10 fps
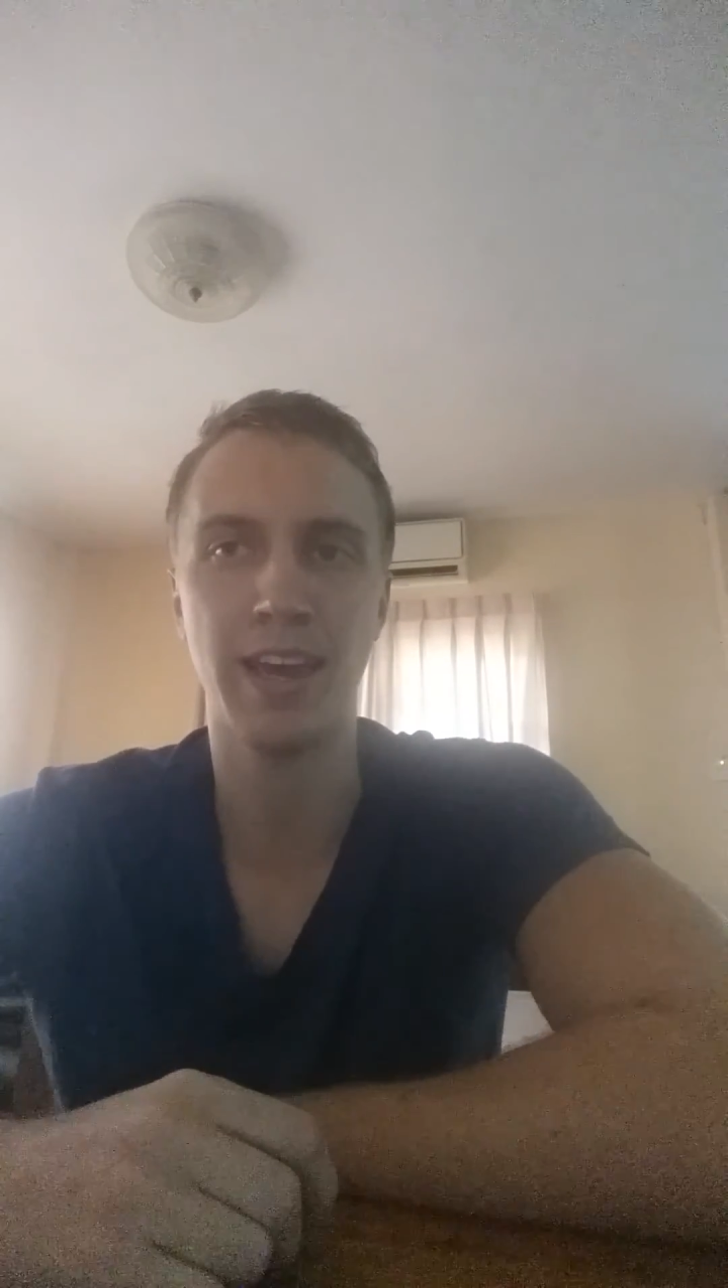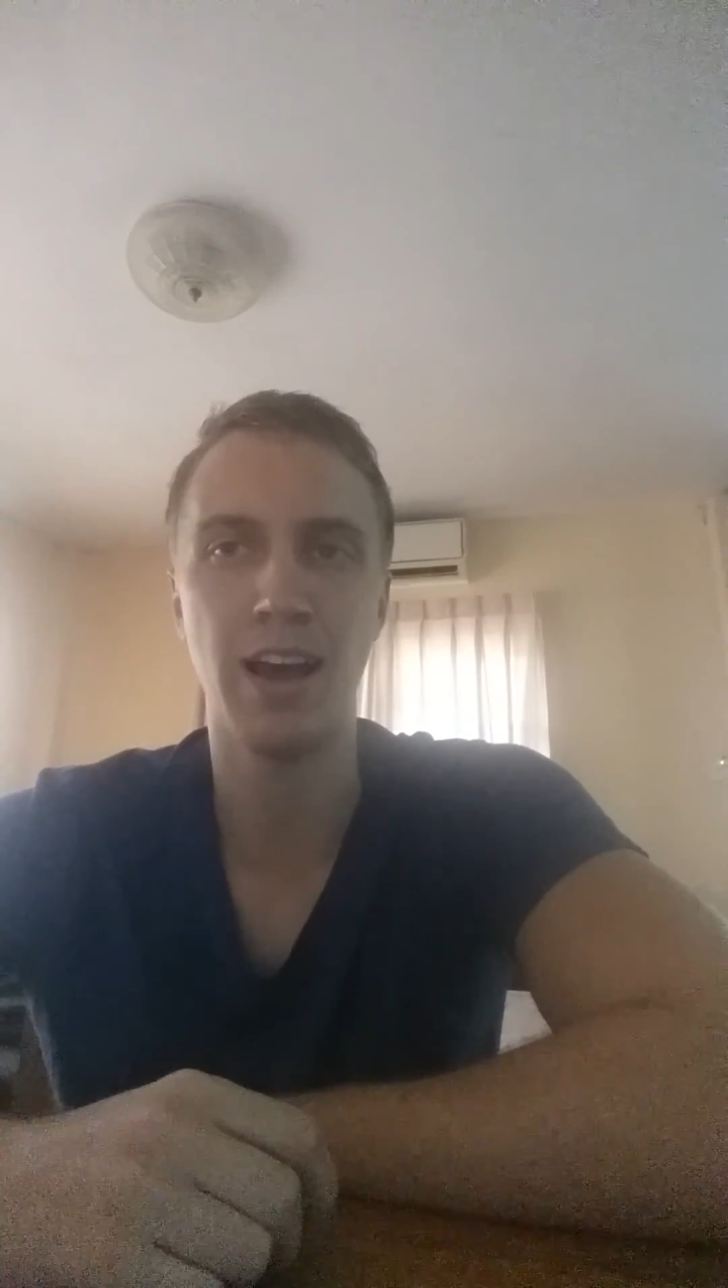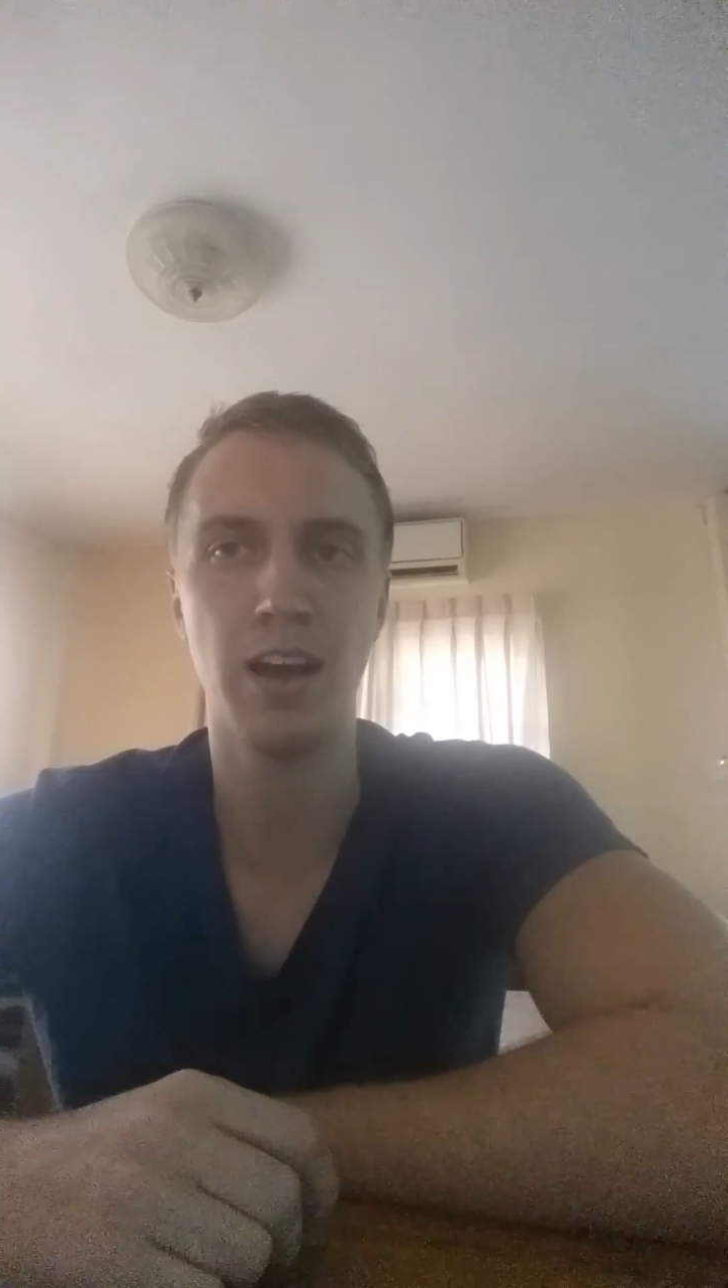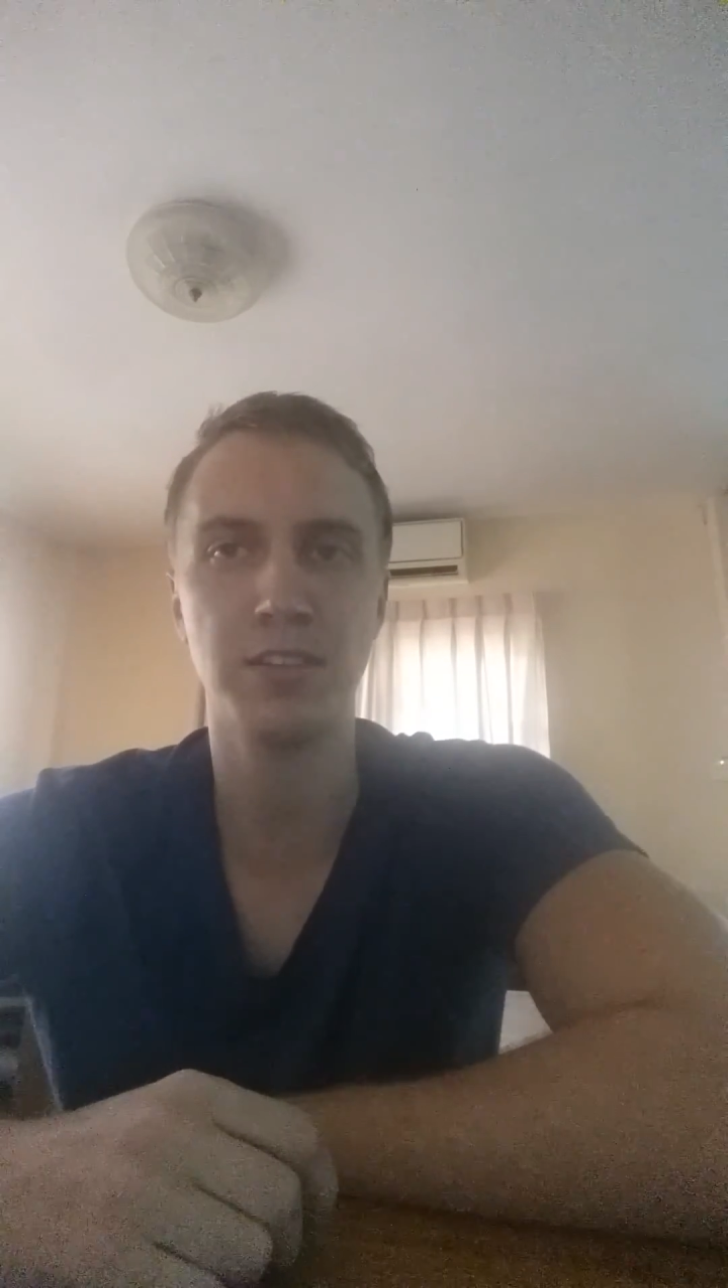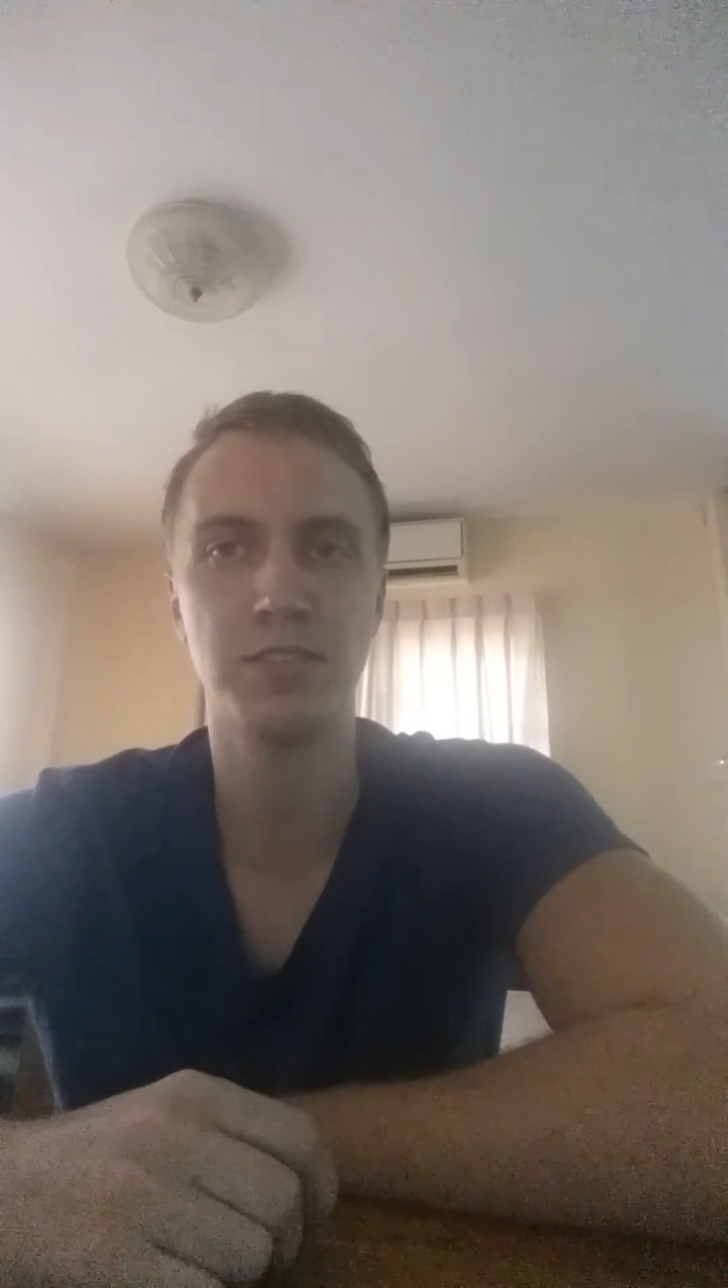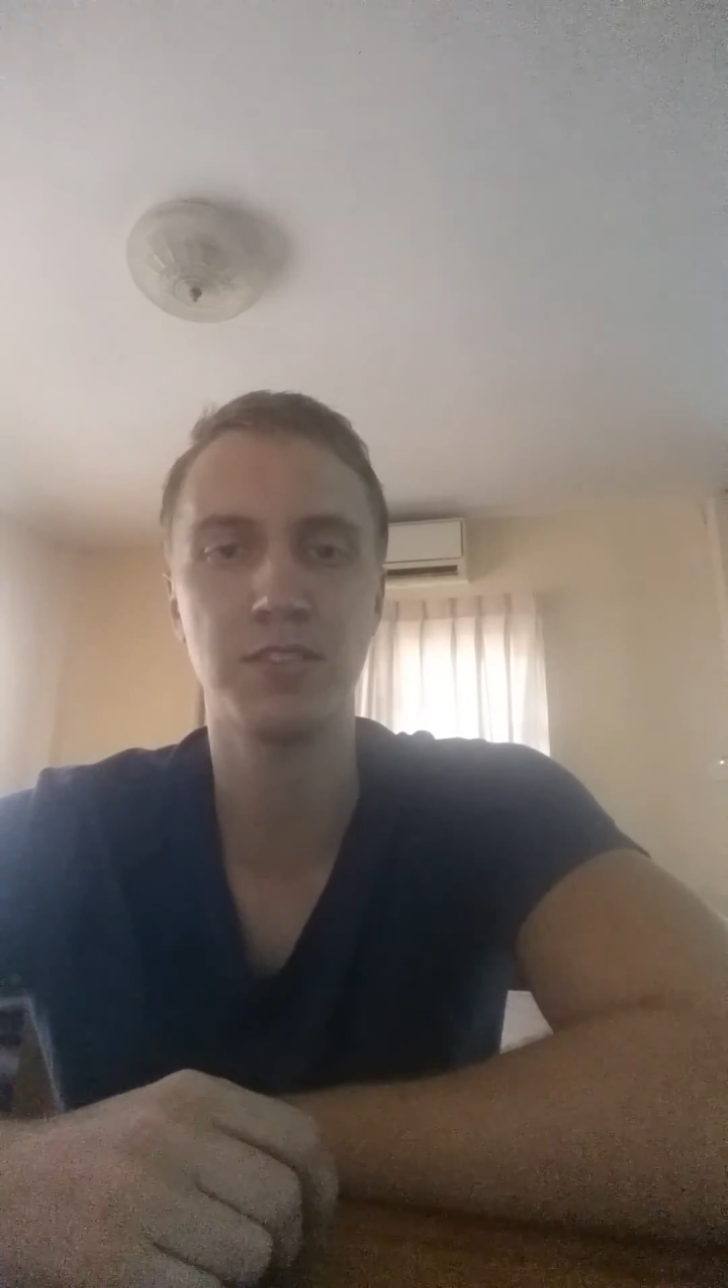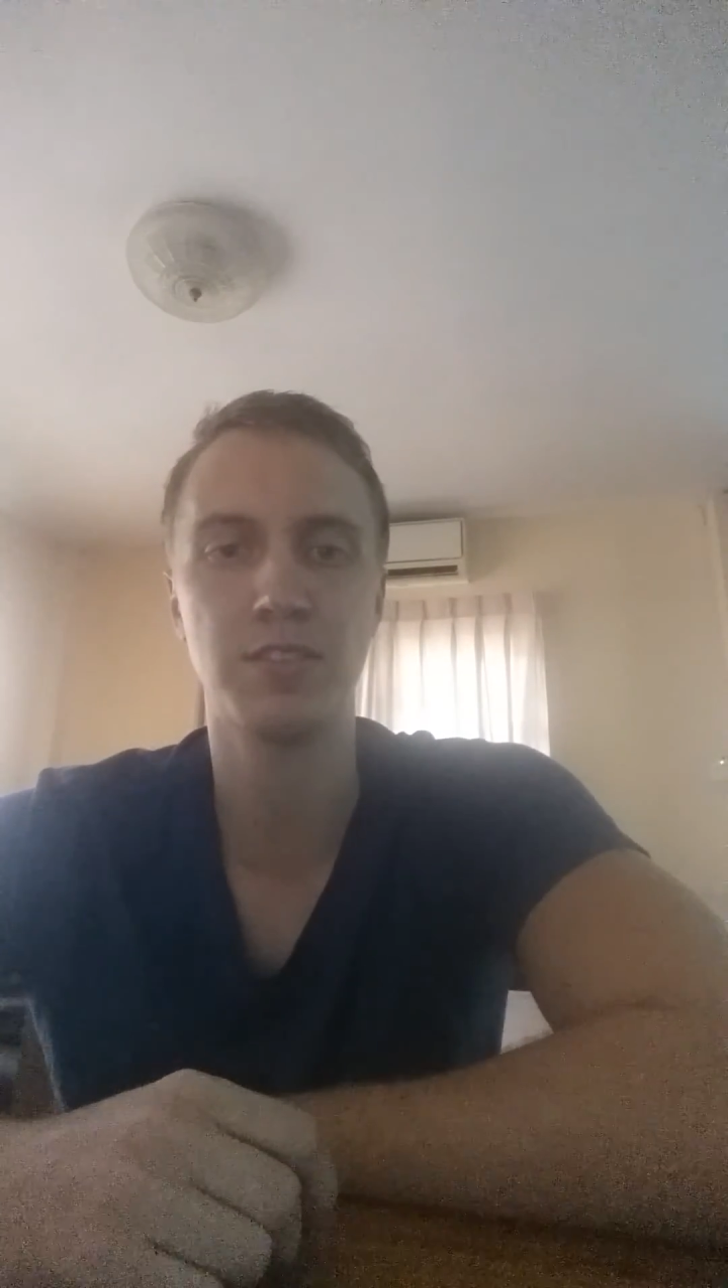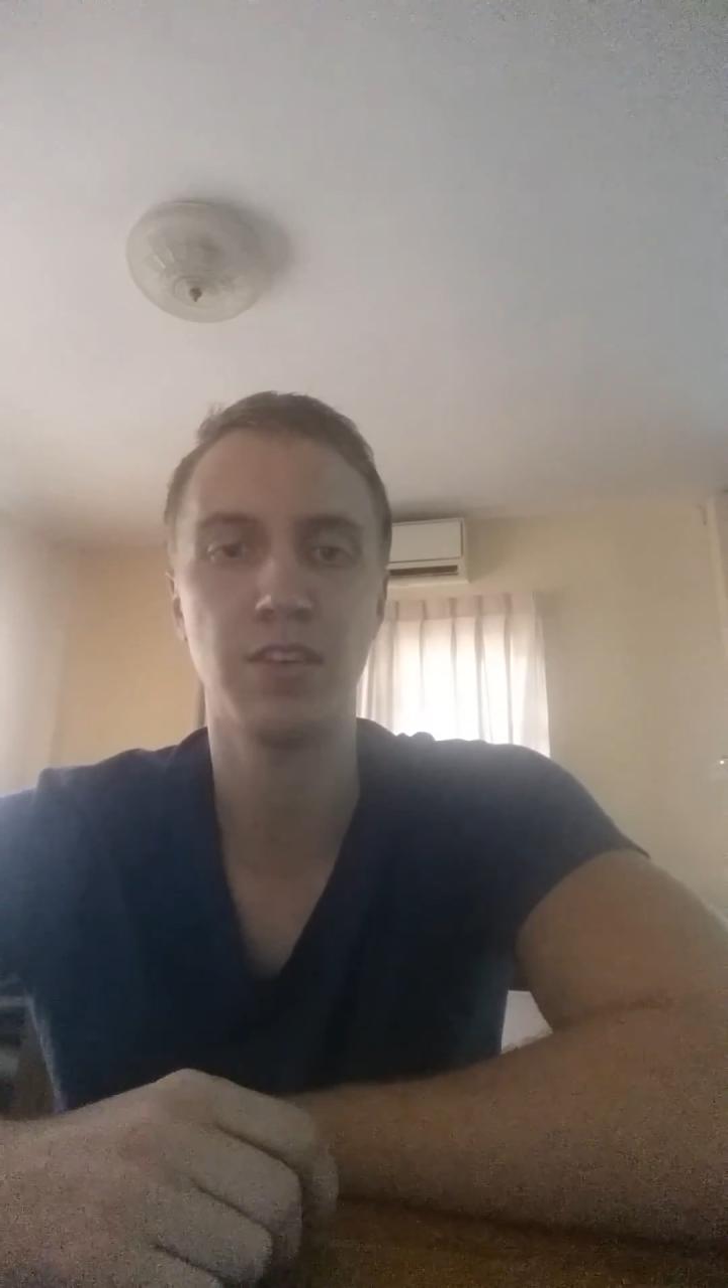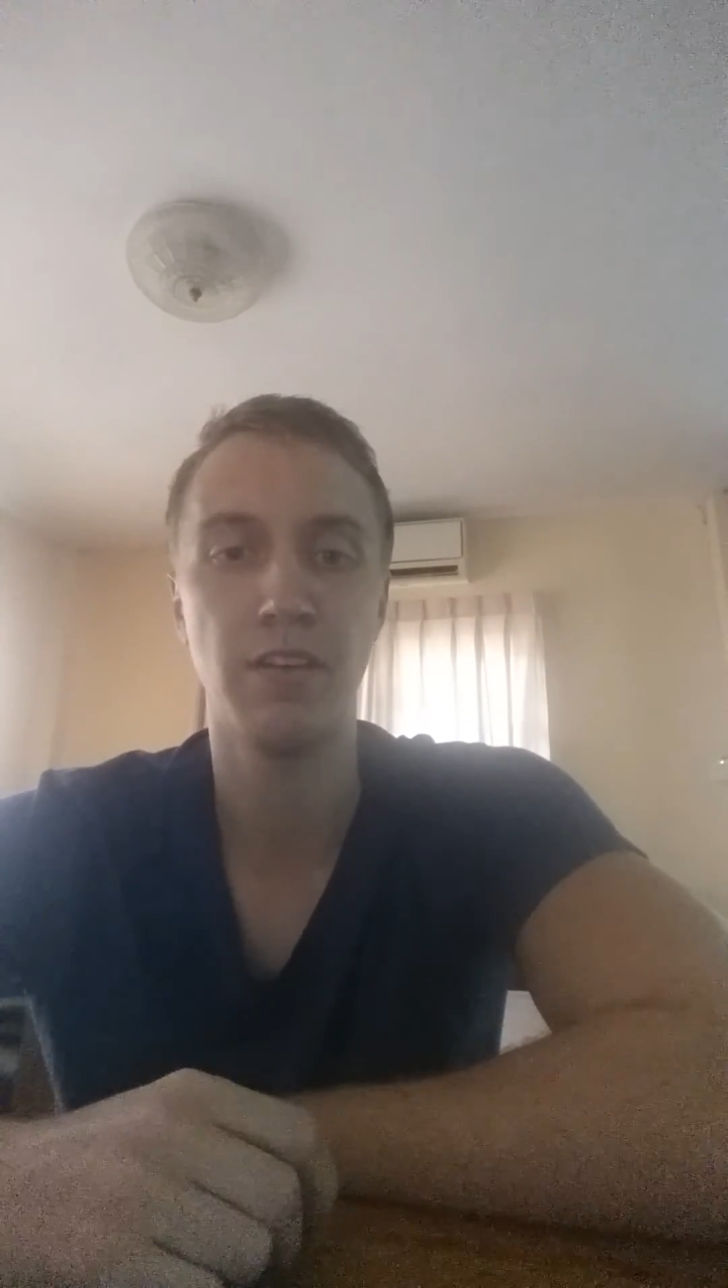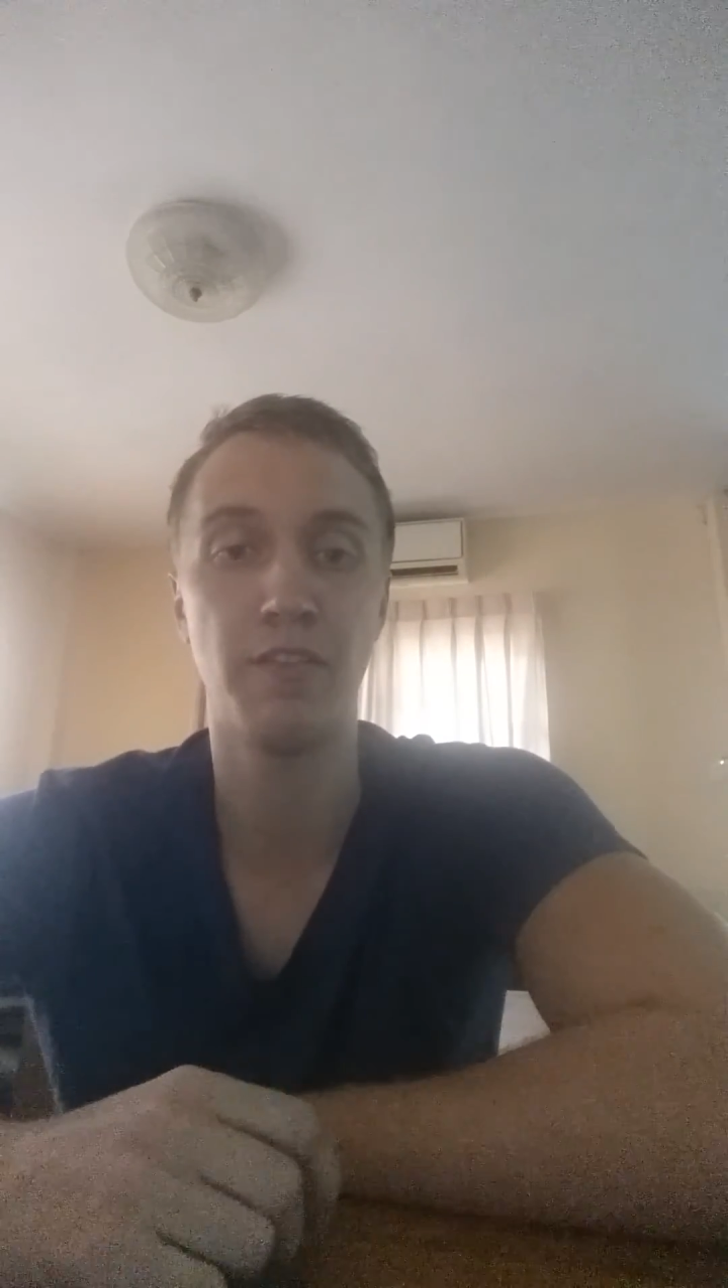casts